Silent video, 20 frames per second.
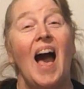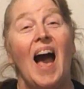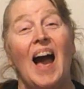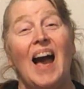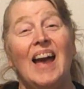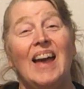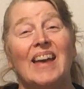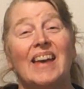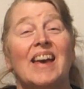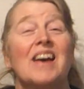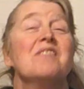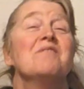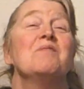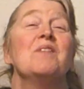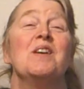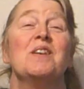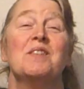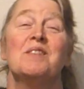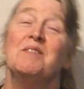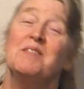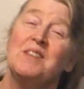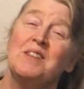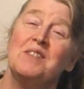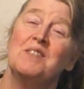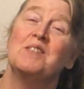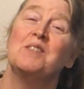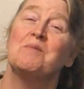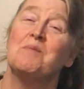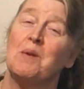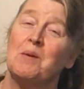Hi, and welcome to
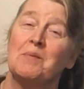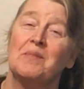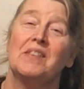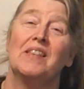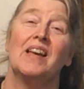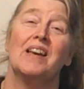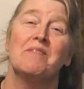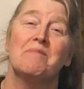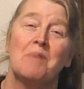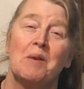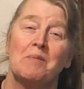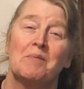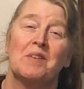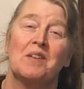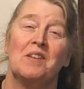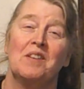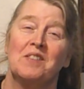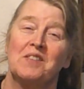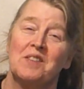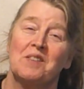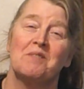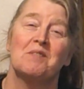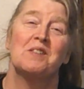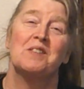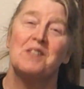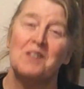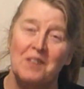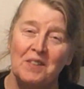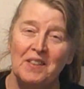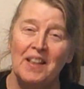Suburban Life Permaculture. We're
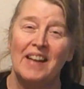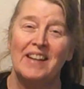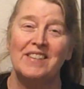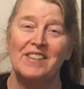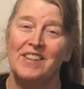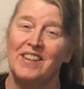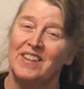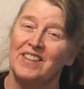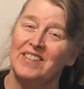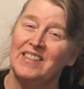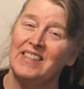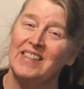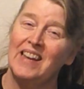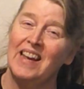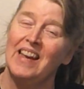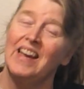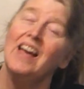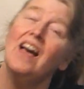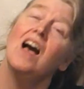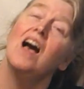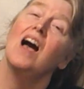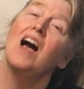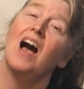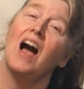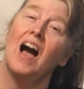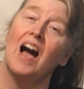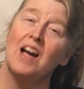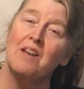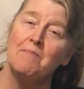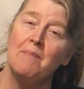so glad you're here today.
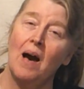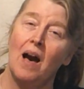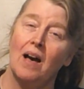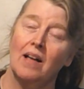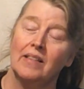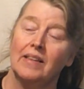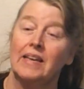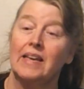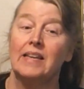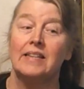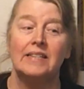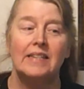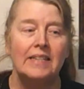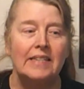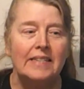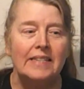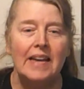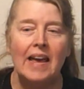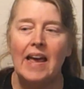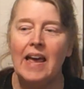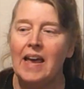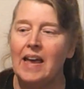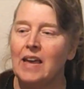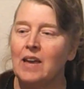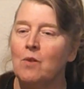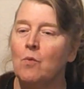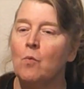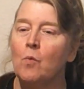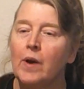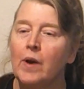I'm Holly, and
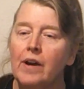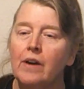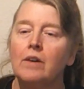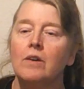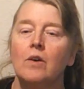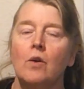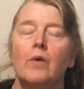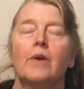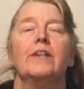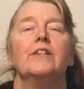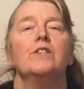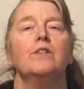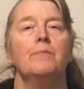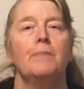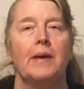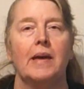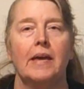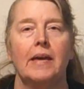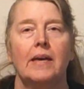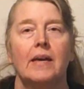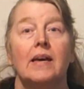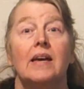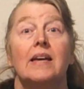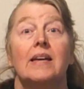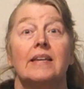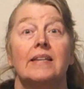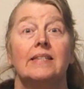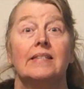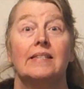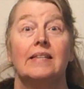today we're going to make
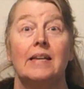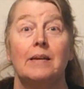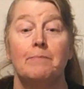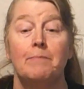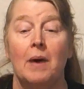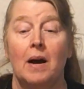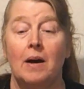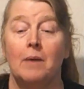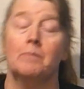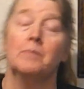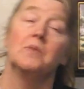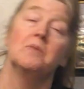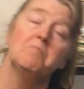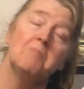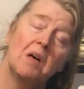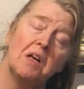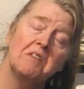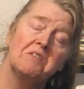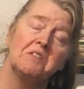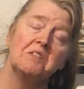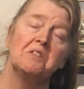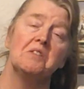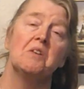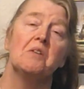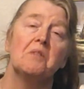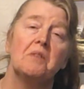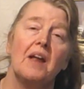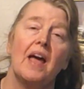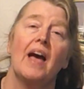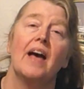seed bombs, also
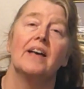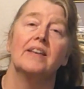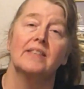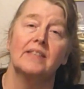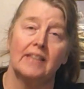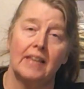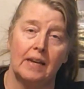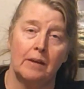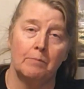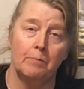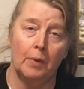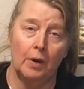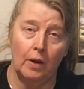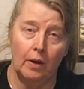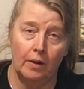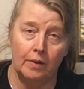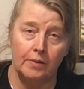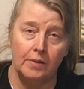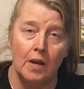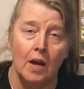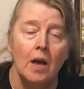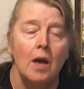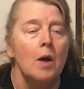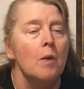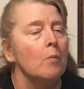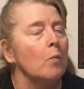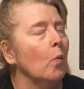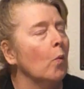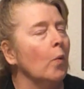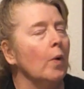known as seed balls.
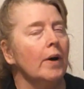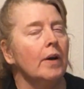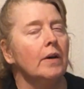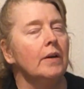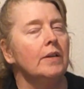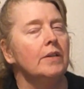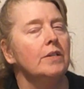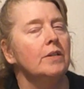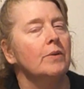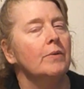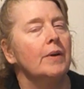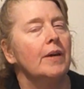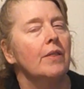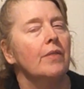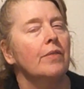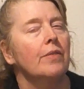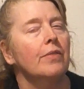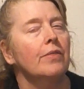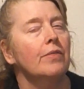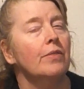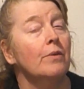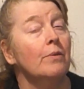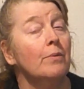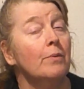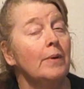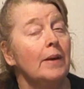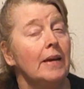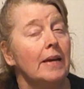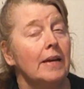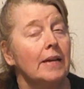We're going to do it
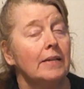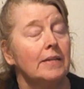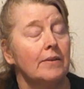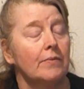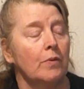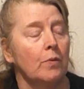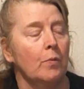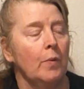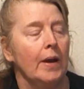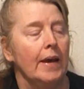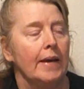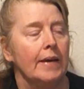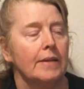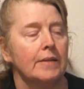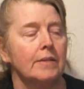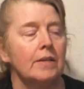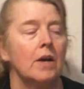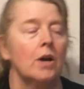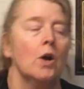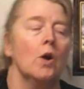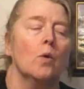3 different ways.